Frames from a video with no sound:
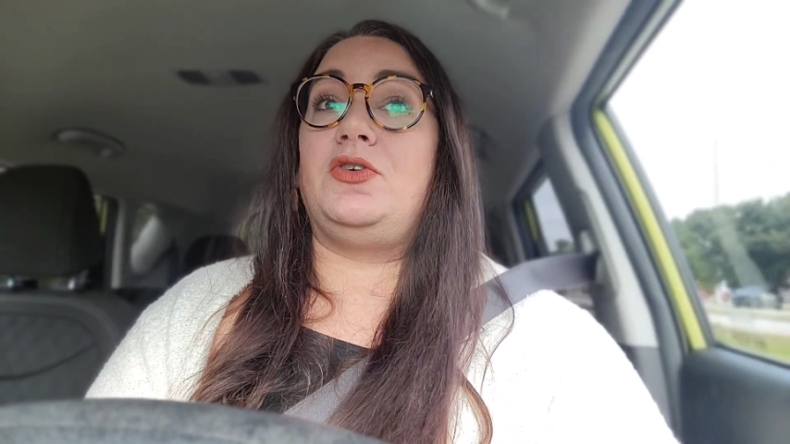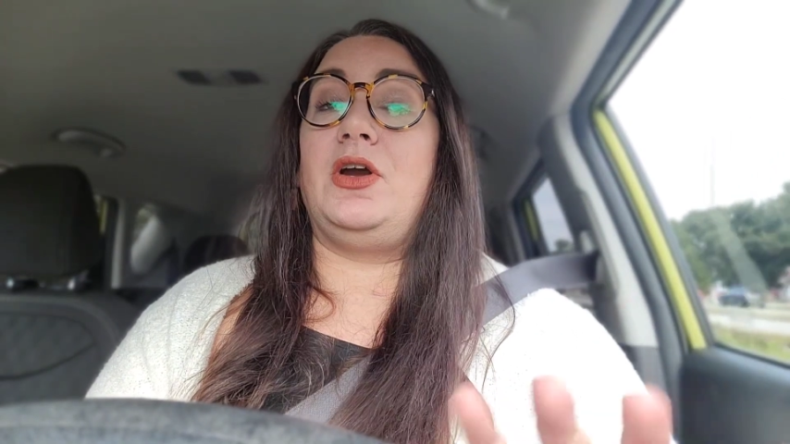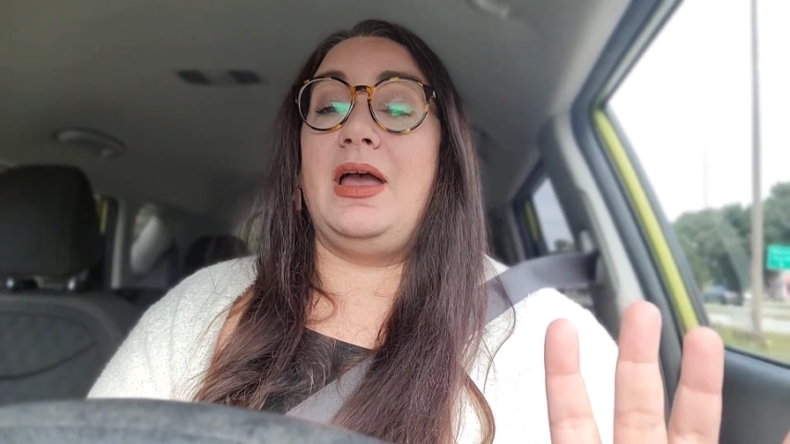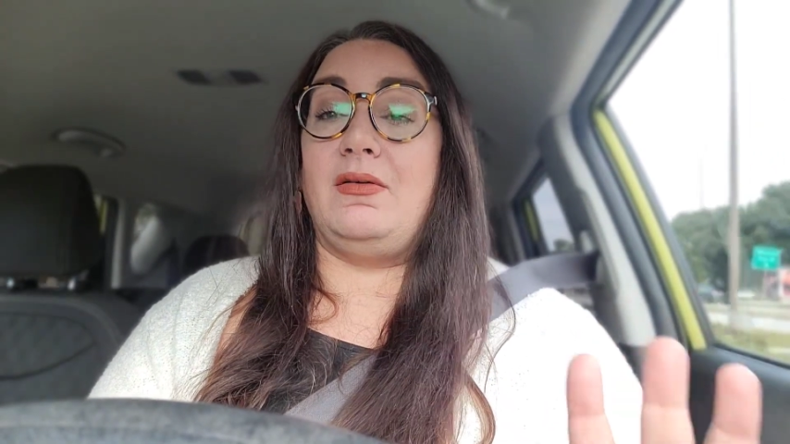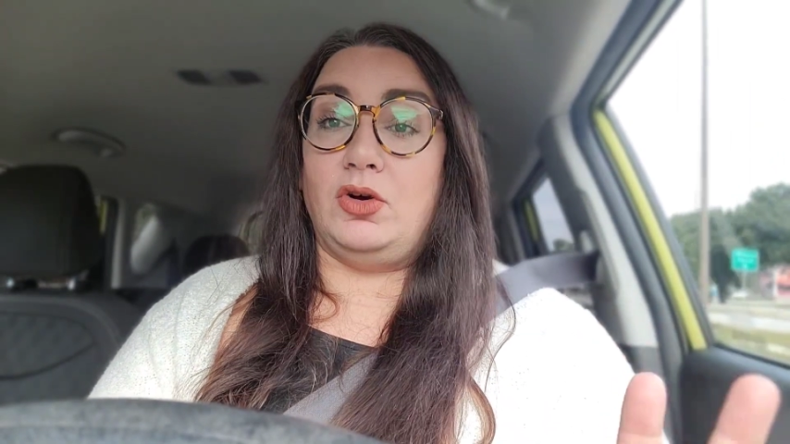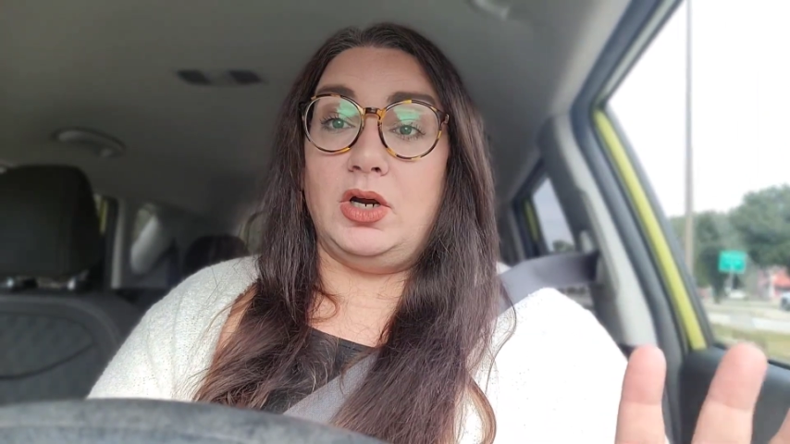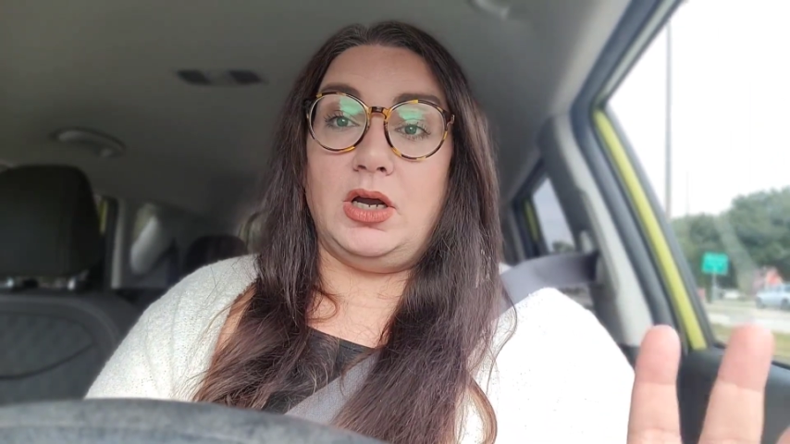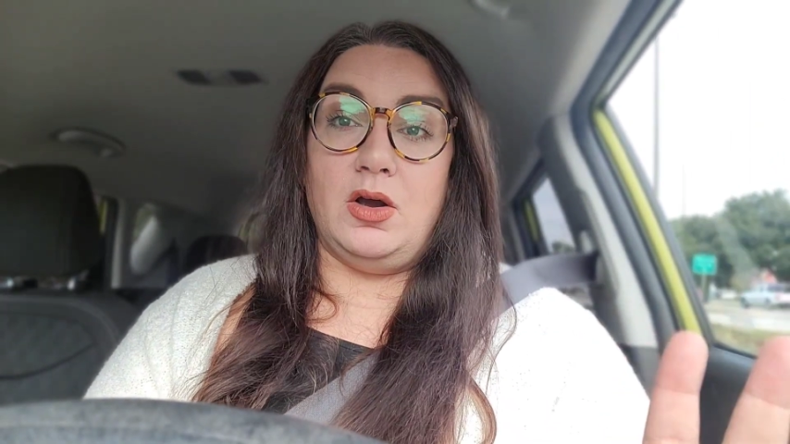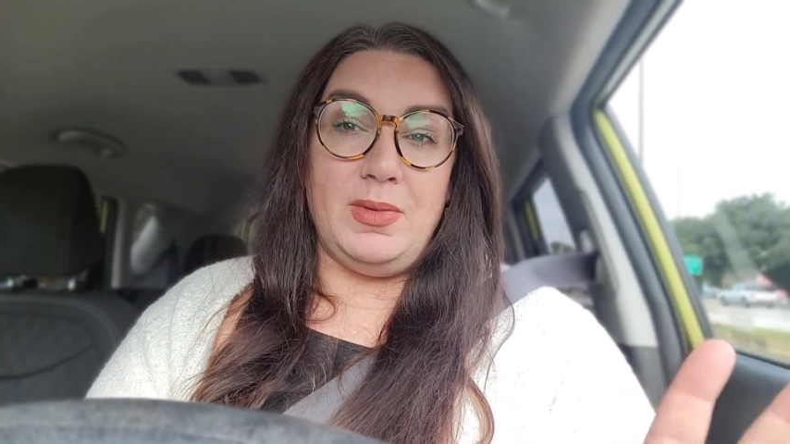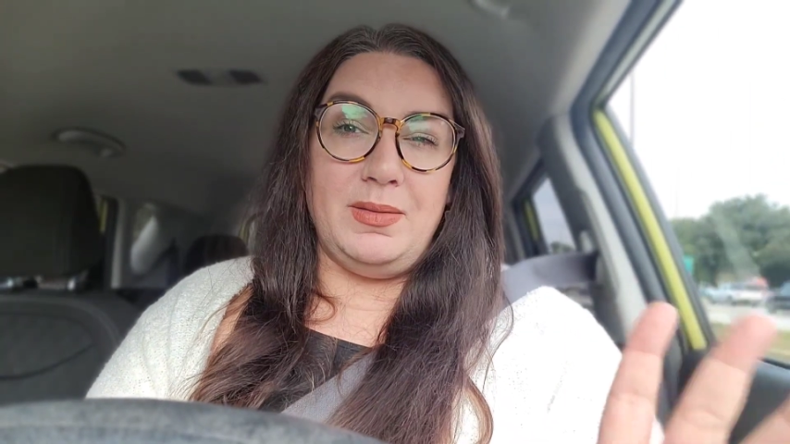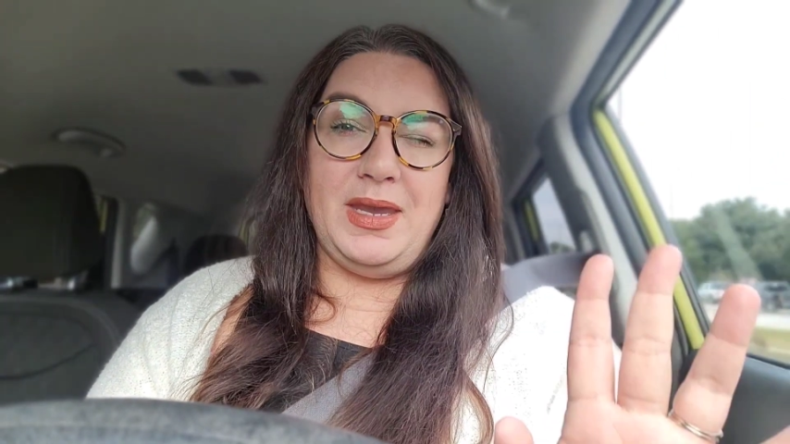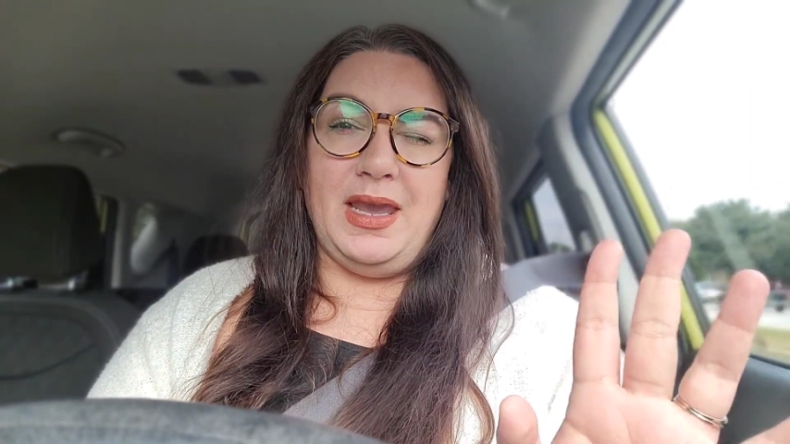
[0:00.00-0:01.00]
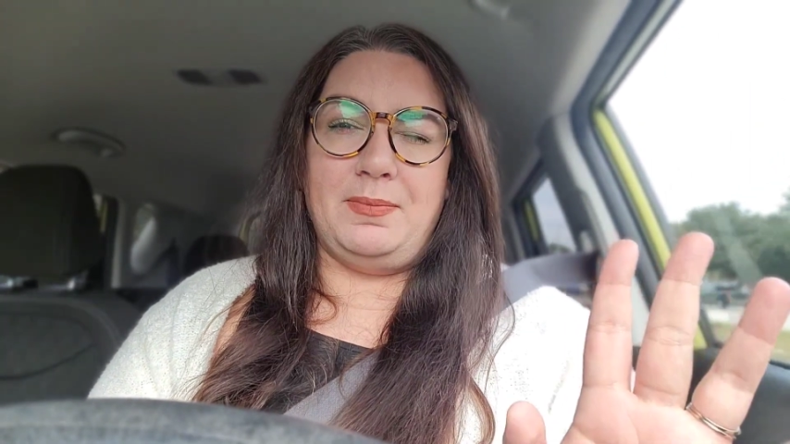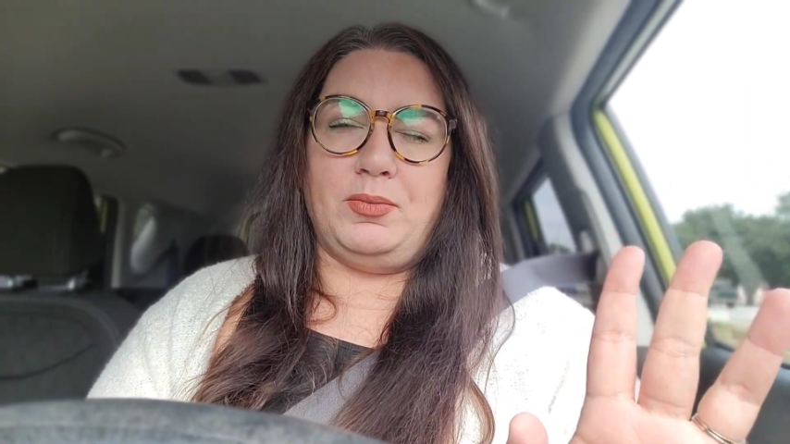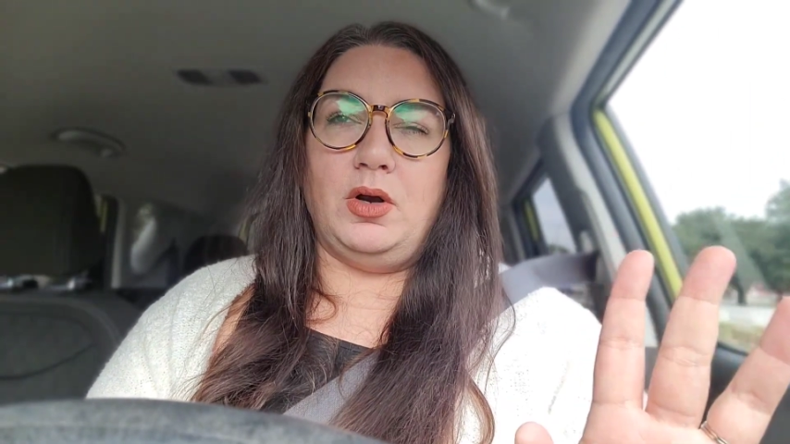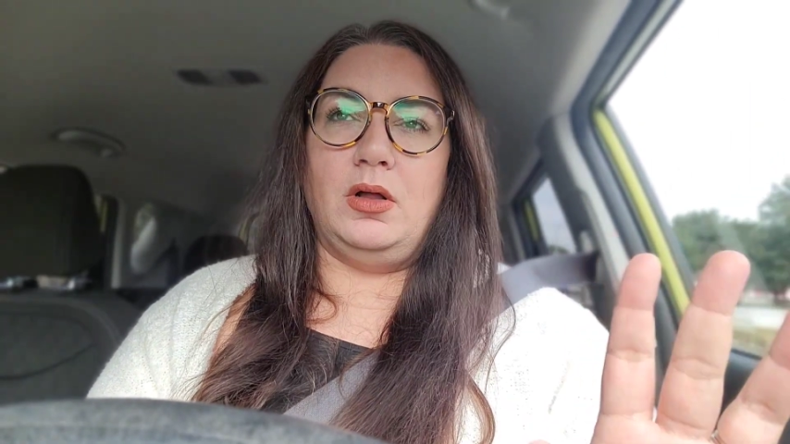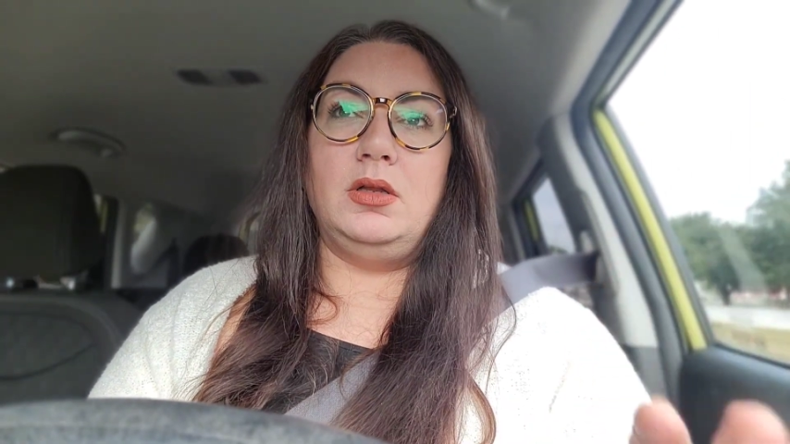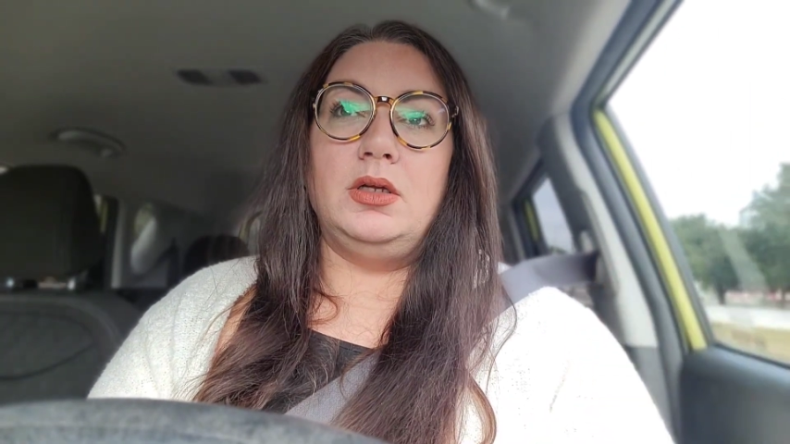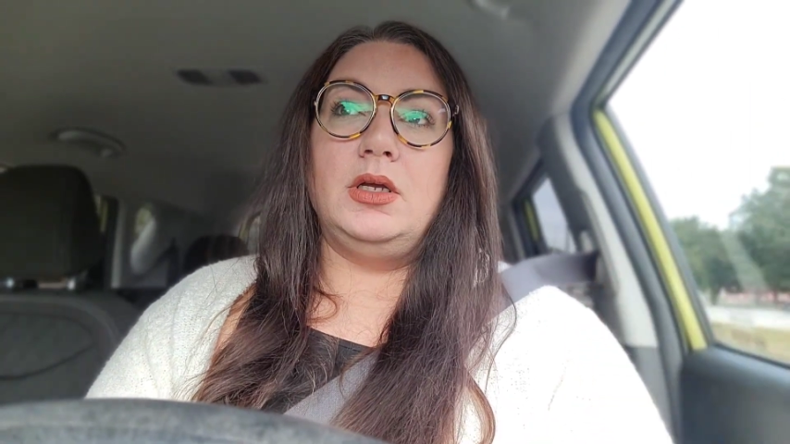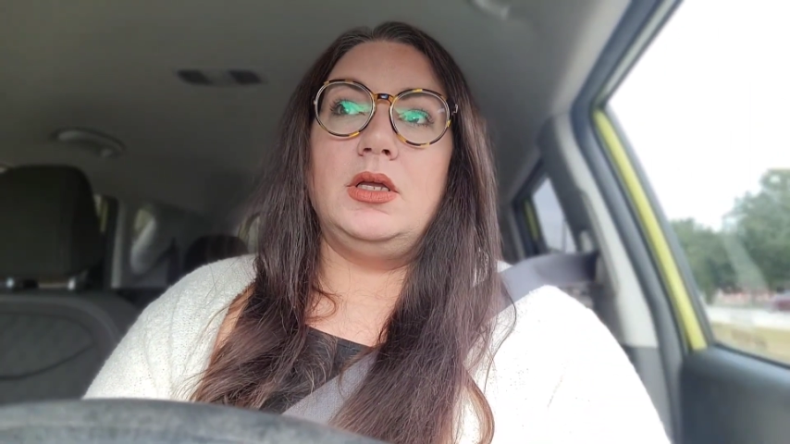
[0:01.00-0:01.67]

forever ago, maybe April.